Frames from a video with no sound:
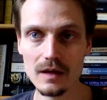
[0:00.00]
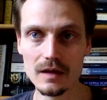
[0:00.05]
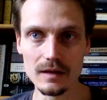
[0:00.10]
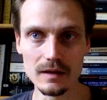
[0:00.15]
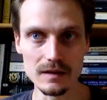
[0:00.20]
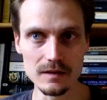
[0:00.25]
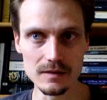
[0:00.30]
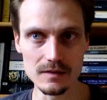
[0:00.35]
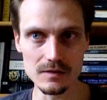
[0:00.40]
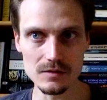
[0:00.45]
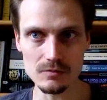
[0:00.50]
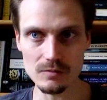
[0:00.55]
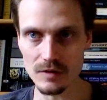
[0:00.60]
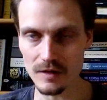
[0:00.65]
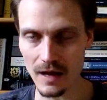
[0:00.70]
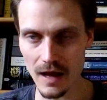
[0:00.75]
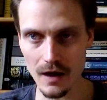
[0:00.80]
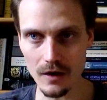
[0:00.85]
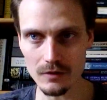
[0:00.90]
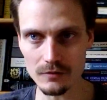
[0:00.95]
is
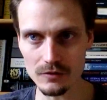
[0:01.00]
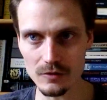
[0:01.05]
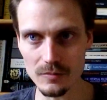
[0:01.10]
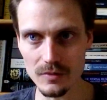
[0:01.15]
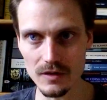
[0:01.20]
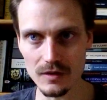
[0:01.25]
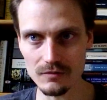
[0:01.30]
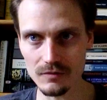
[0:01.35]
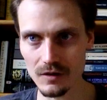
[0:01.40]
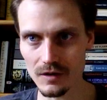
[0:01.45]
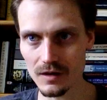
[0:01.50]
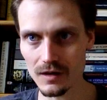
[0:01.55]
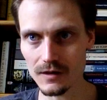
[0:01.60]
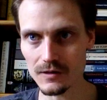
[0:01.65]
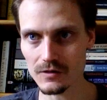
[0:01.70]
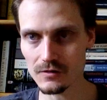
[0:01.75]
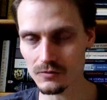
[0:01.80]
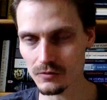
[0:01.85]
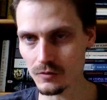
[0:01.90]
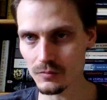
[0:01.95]
renowned for being very
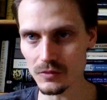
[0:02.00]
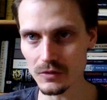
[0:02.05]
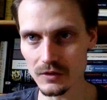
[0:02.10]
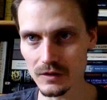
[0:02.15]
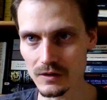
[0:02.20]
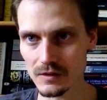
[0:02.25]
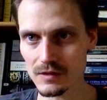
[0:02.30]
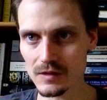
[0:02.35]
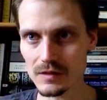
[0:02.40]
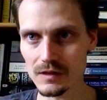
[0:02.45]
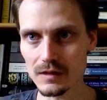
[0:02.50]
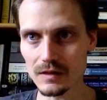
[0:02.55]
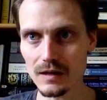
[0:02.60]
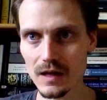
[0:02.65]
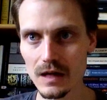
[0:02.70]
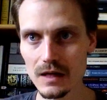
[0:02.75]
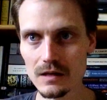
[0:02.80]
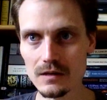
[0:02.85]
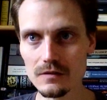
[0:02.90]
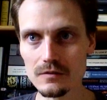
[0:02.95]
scrupulous and
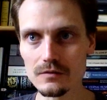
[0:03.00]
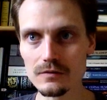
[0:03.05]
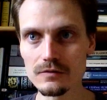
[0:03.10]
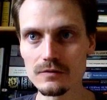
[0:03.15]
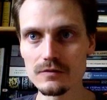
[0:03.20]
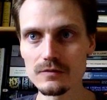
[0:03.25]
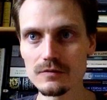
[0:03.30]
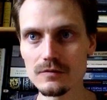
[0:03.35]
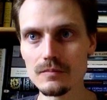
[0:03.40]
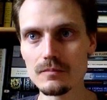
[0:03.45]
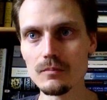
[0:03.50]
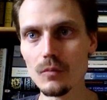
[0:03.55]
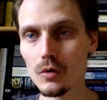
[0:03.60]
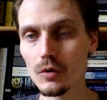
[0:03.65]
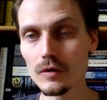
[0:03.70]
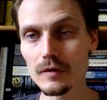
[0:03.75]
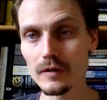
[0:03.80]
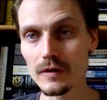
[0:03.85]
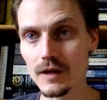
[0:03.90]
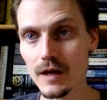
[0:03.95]
kind of
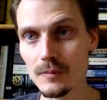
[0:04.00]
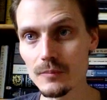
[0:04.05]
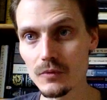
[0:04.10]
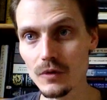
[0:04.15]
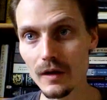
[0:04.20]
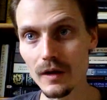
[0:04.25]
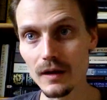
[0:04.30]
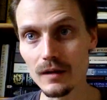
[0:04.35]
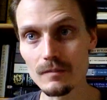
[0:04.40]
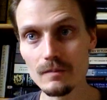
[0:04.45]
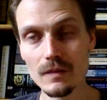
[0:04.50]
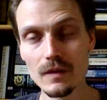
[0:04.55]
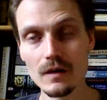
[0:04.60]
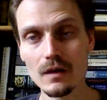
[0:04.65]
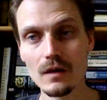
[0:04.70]
morally upright.